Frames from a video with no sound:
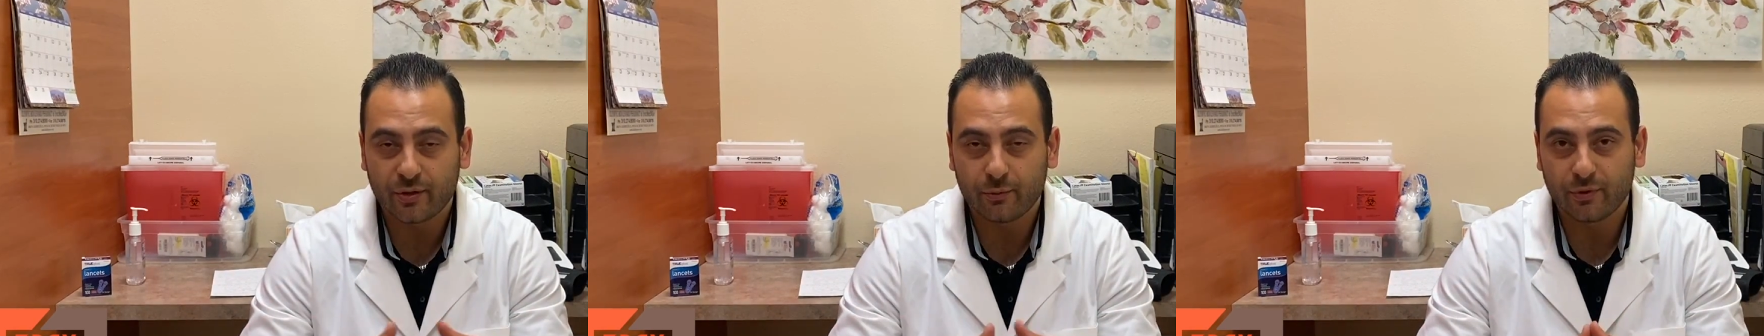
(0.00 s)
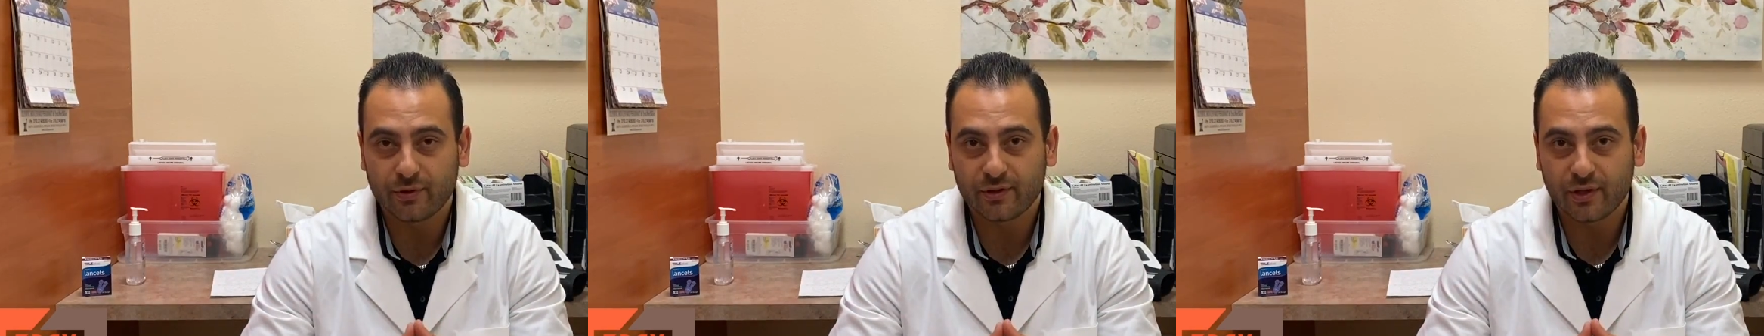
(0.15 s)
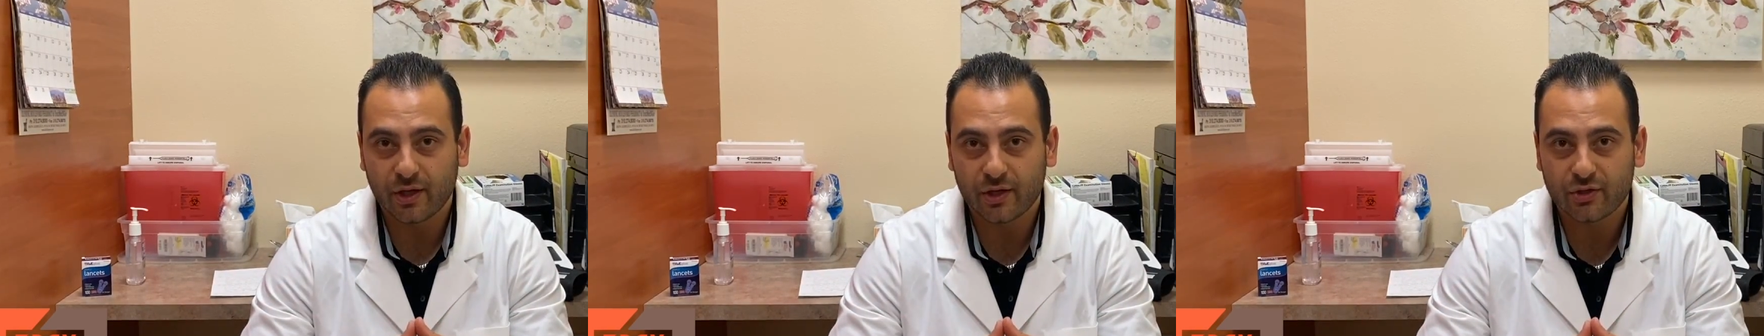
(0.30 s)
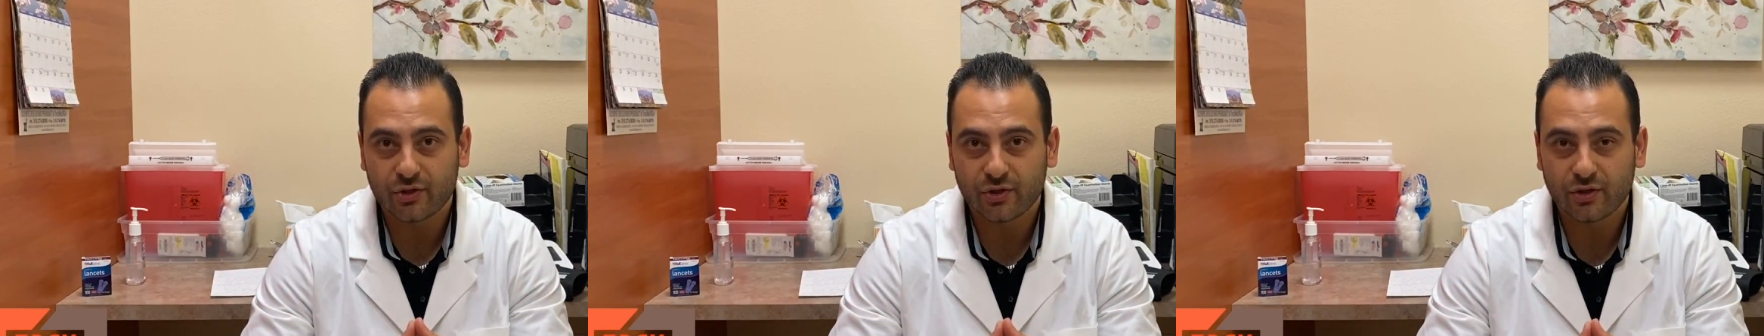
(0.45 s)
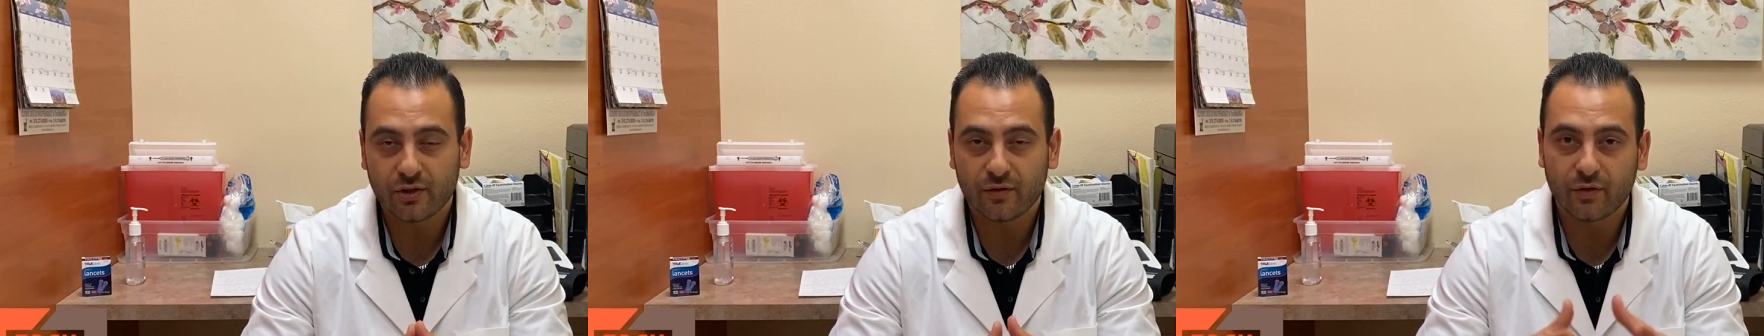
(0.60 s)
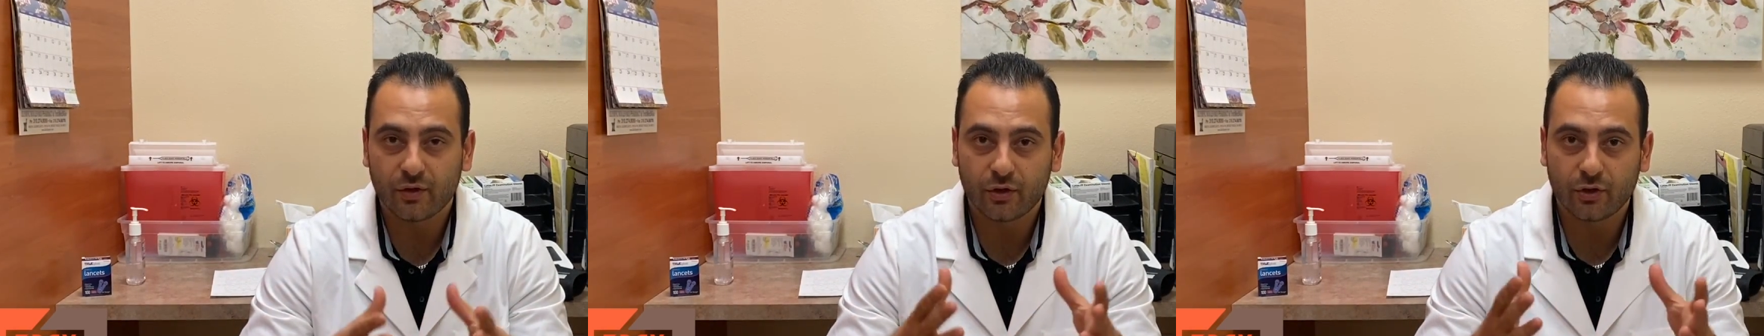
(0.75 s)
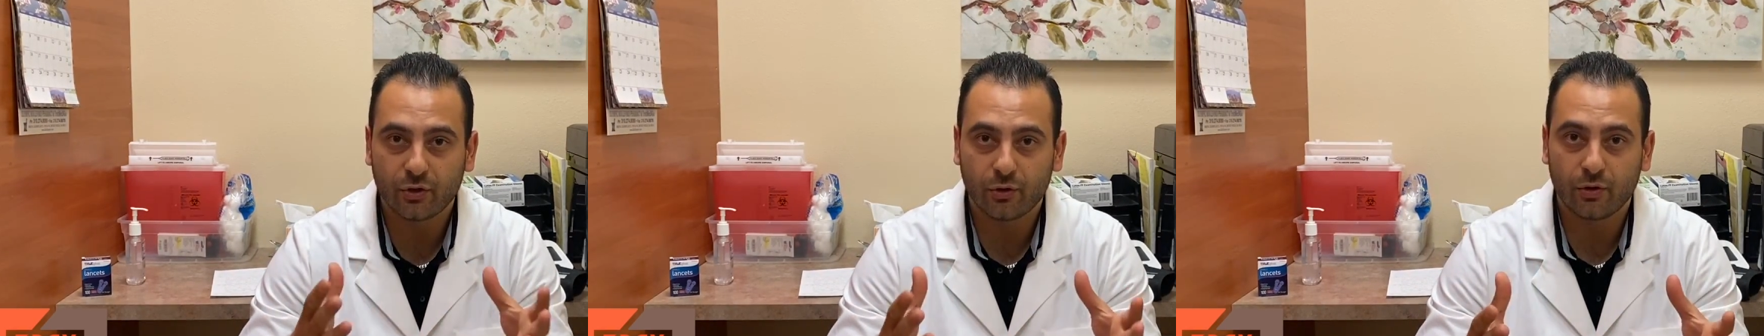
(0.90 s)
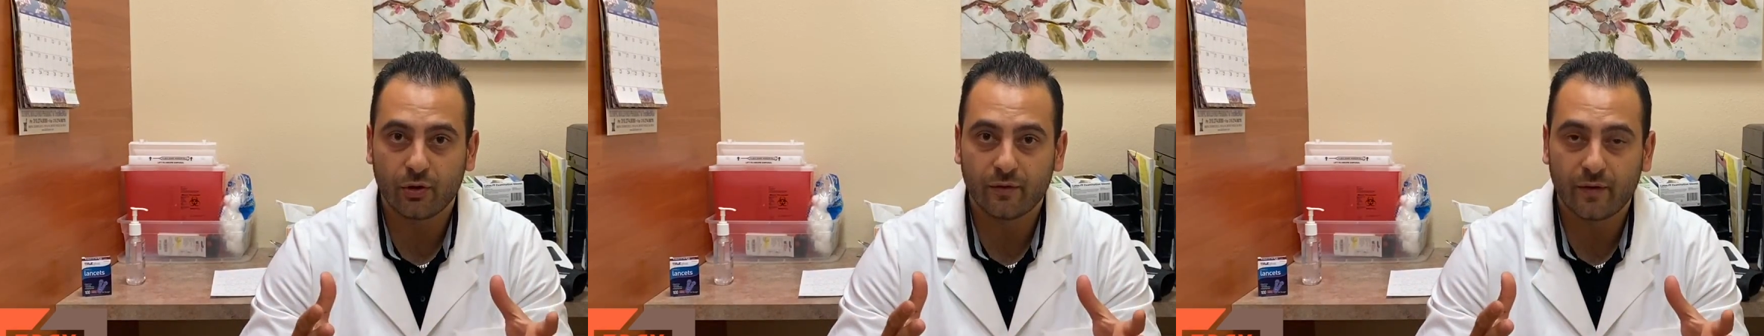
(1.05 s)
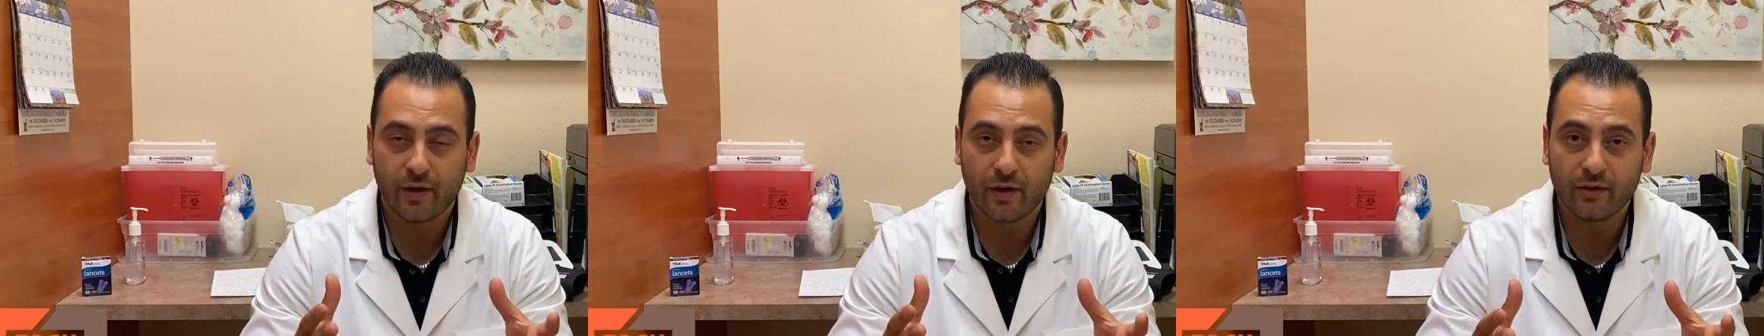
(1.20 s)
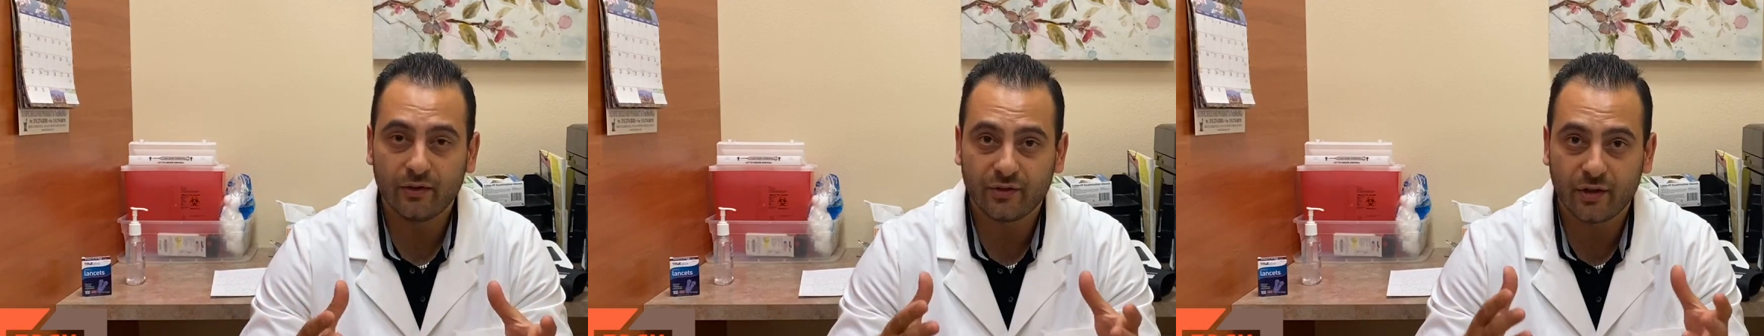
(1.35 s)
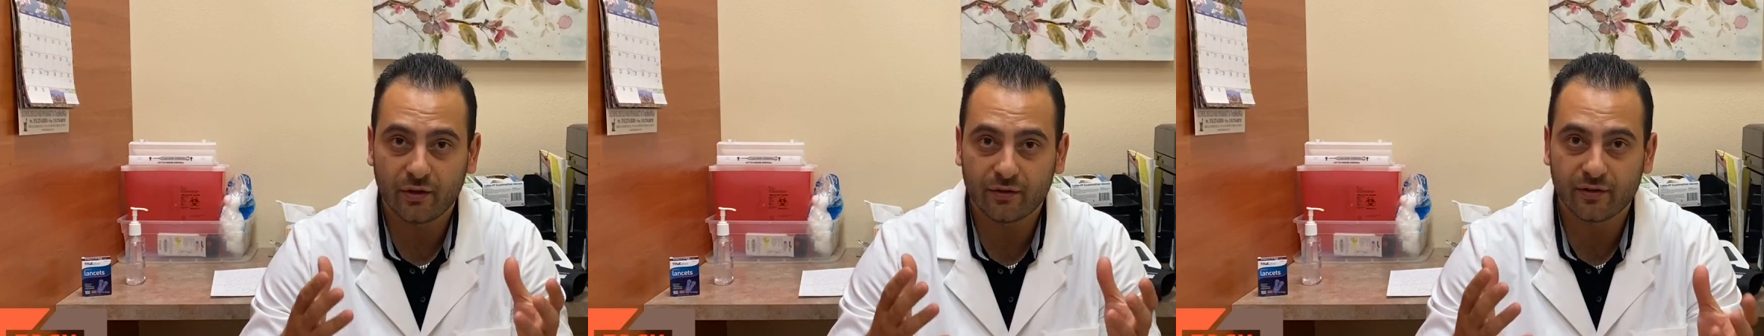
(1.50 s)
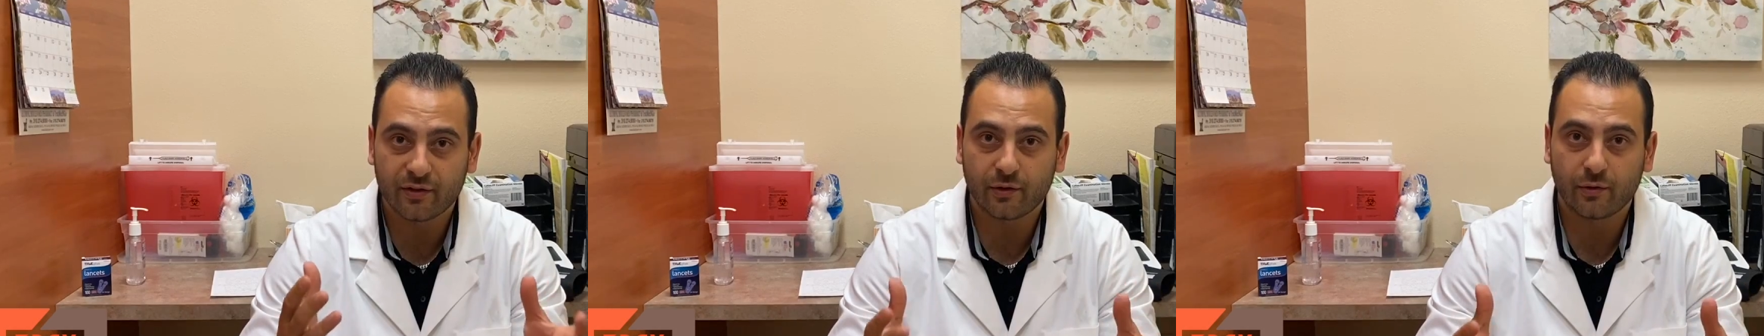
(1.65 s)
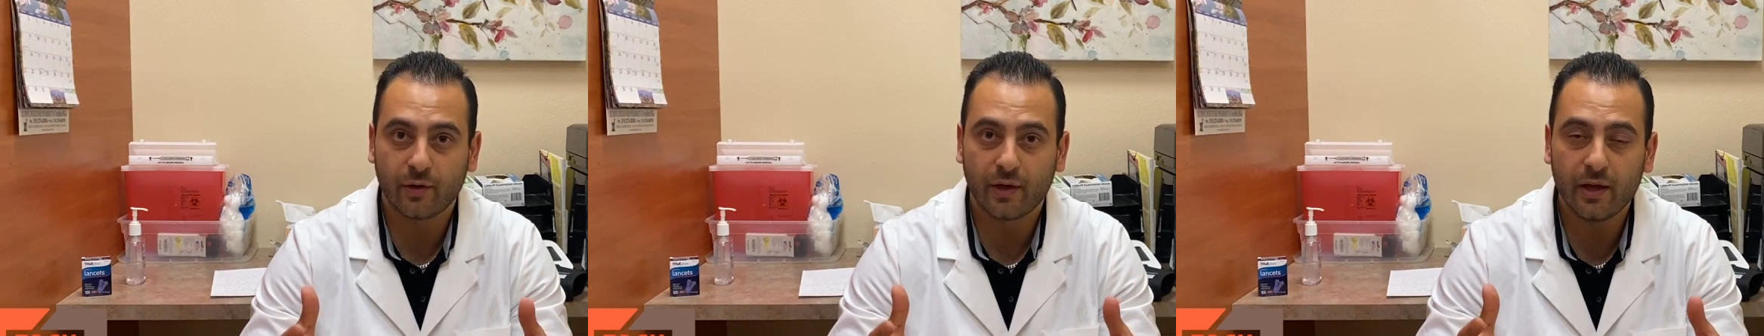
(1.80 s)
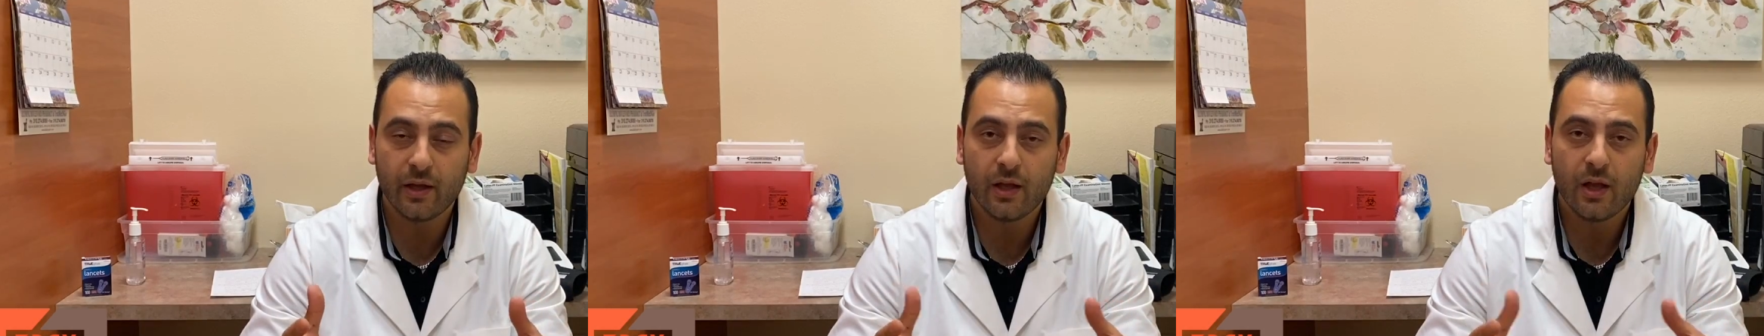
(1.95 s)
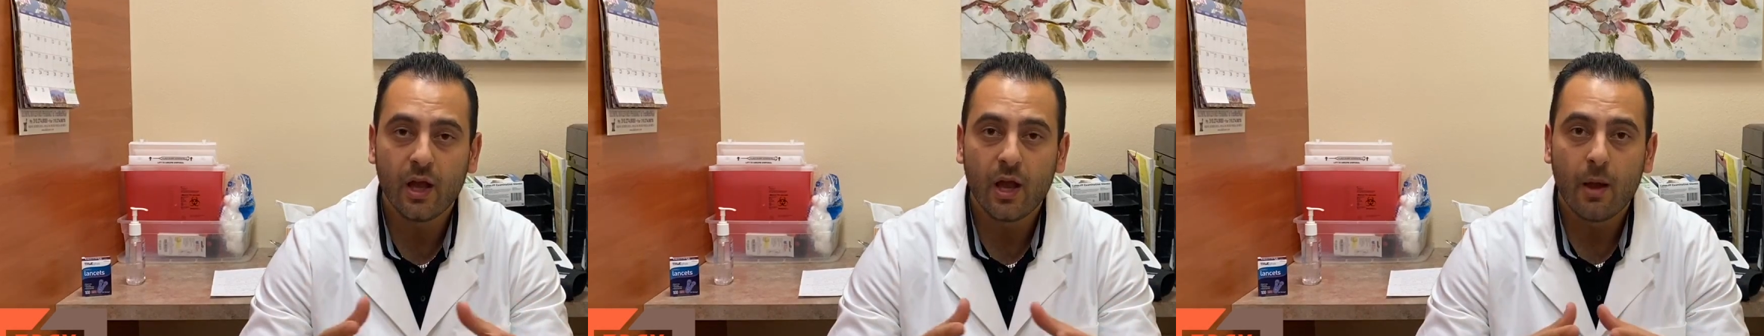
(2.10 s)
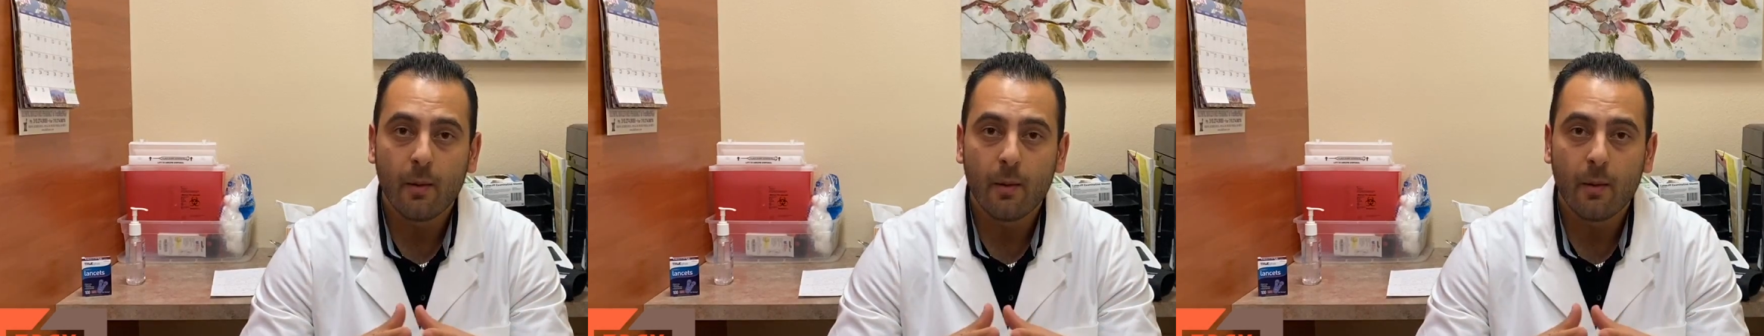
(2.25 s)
reduction of the coronavirus sounds great,